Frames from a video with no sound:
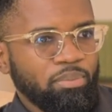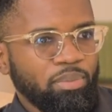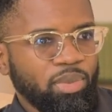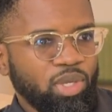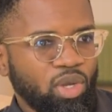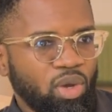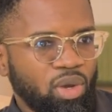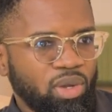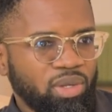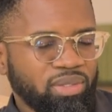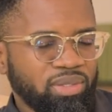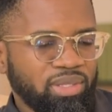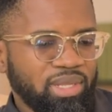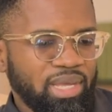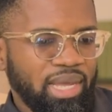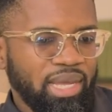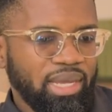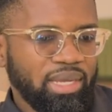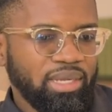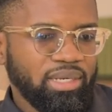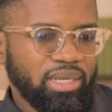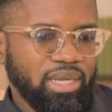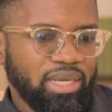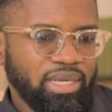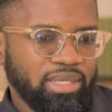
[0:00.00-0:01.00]
Beyond
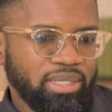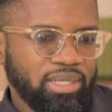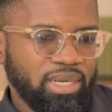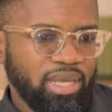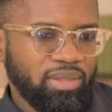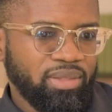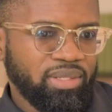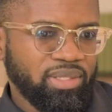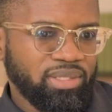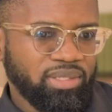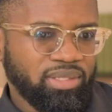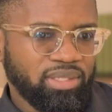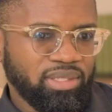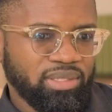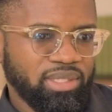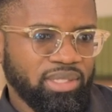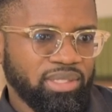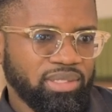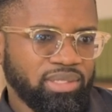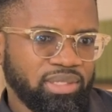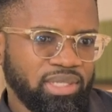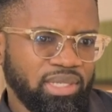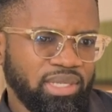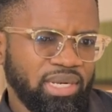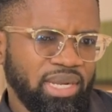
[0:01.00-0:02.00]
that, another
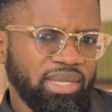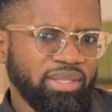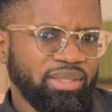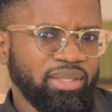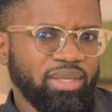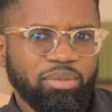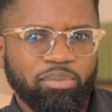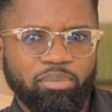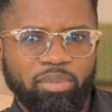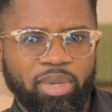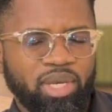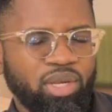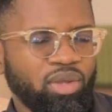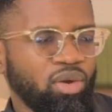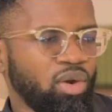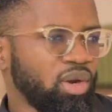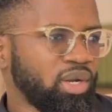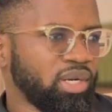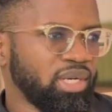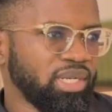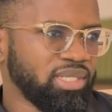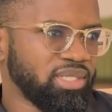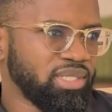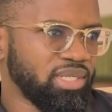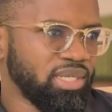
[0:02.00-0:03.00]
statistic that I think many
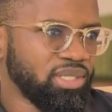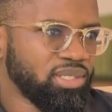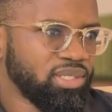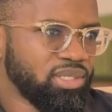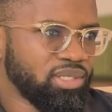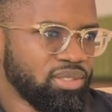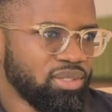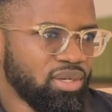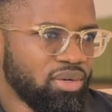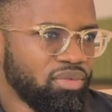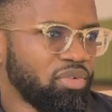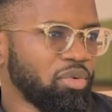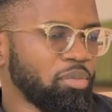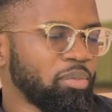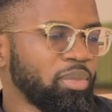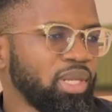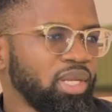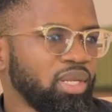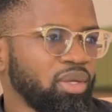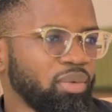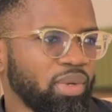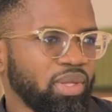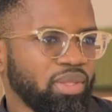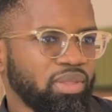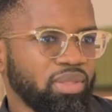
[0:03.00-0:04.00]
organizations are
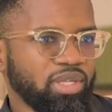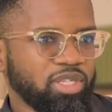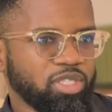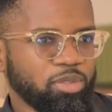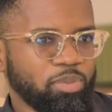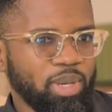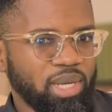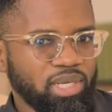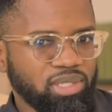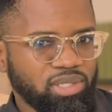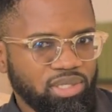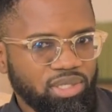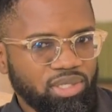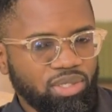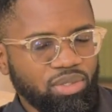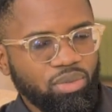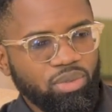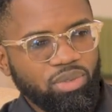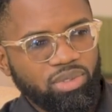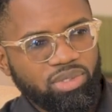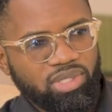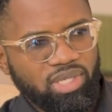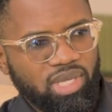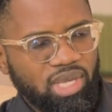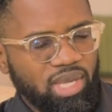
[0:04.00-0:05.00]
familiar with, especially
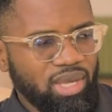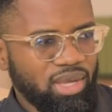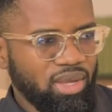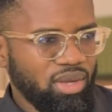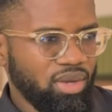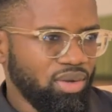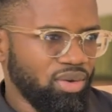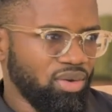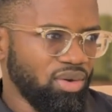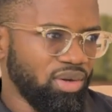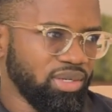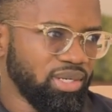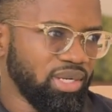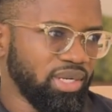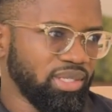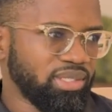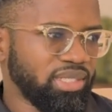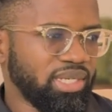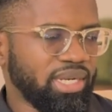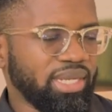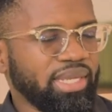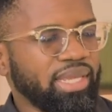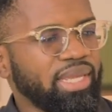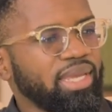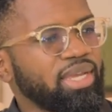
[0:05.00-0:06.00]
those
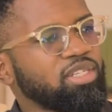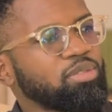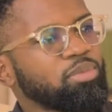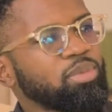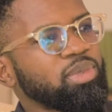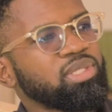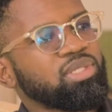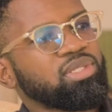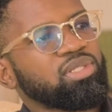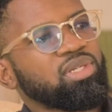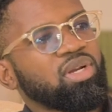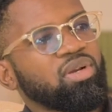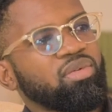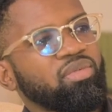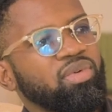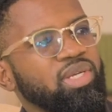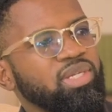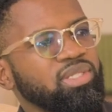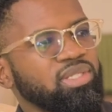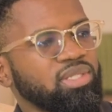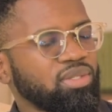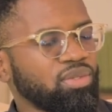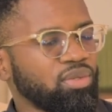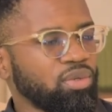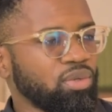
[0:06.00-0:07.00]
conducting engagement
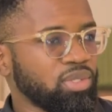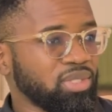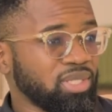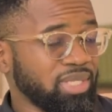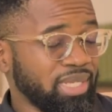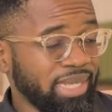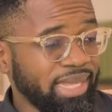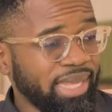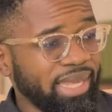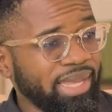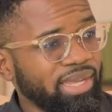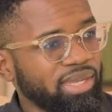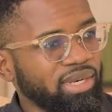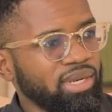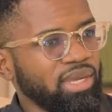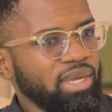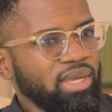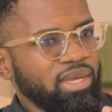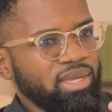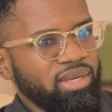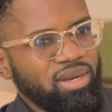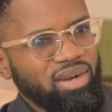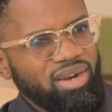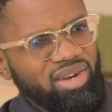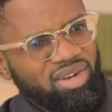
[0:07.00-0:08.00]
surveys and those, again,
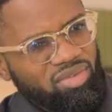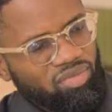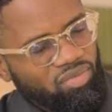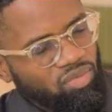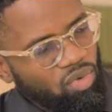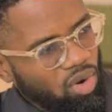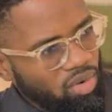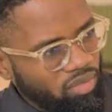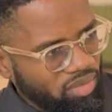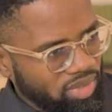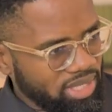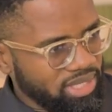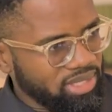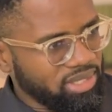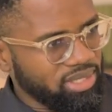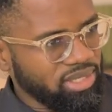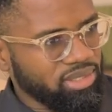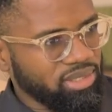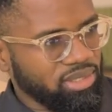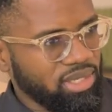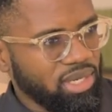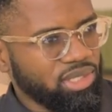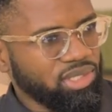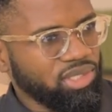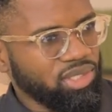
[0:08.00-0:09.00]
that are involved in this
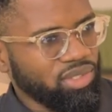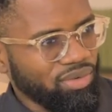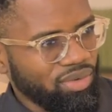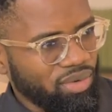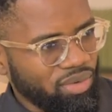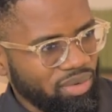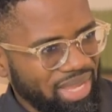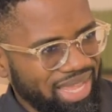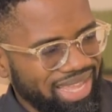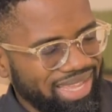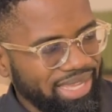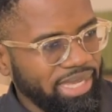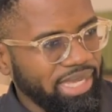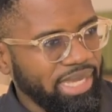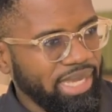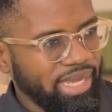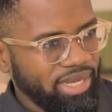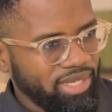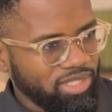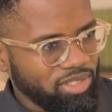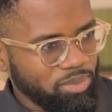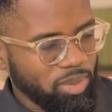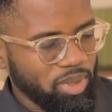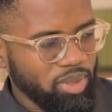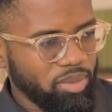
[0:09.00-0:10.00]
discussion around
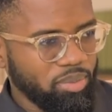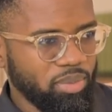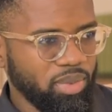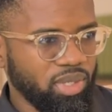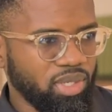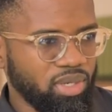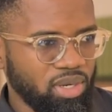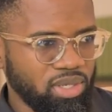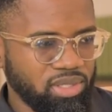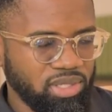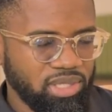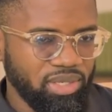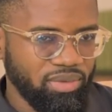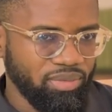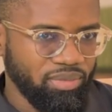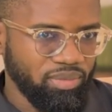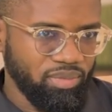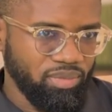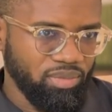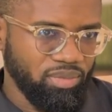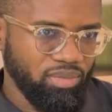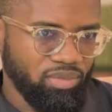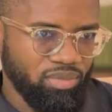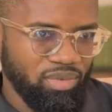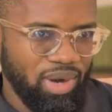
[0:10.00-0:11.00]
engagement because they
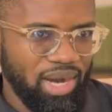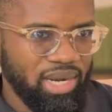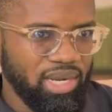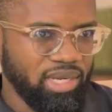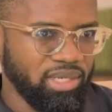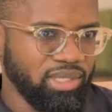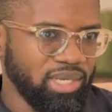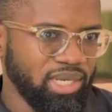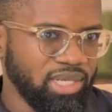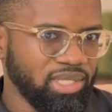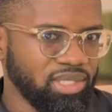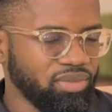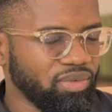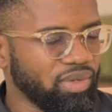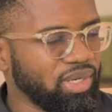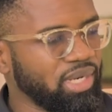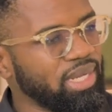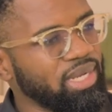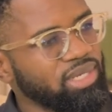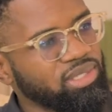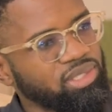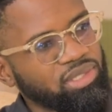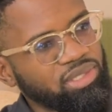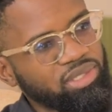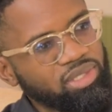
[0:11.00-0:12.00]
recognize the
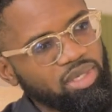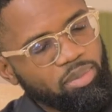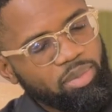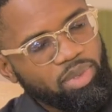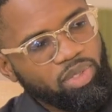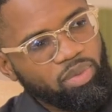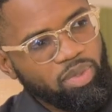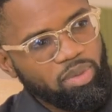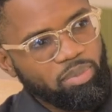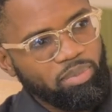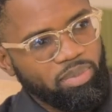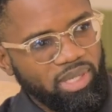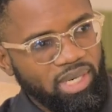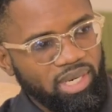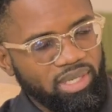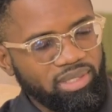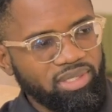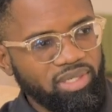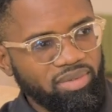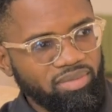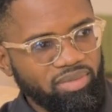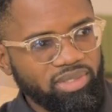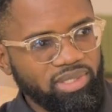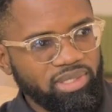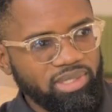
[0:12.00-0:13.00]
relationship between
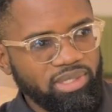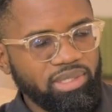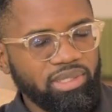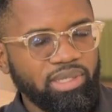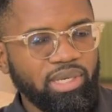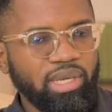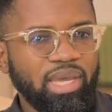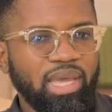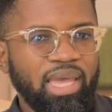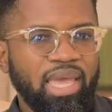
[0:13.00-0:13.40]
productivity,